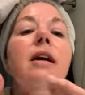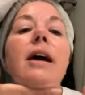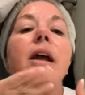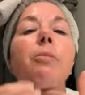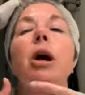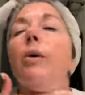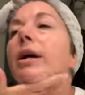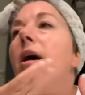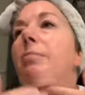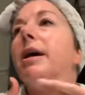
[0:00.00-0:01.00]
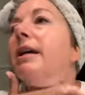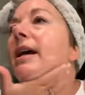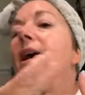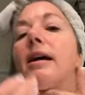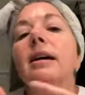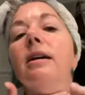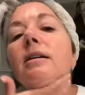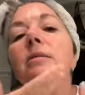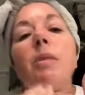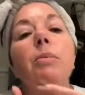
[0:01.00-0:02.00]
And I'm going up my neck.
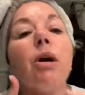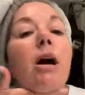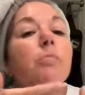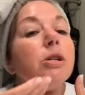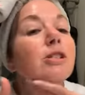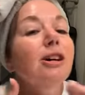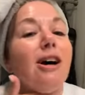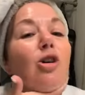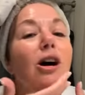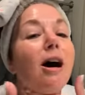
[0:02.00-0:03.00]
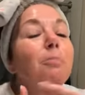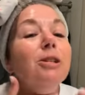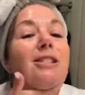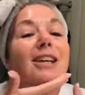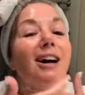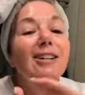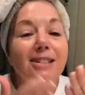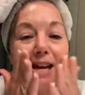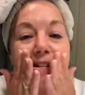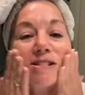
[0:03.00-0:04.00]
Remember, up is
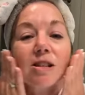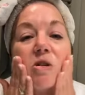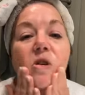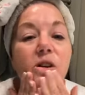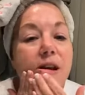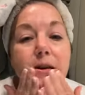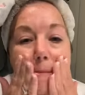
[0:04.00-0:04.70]
young, down is old.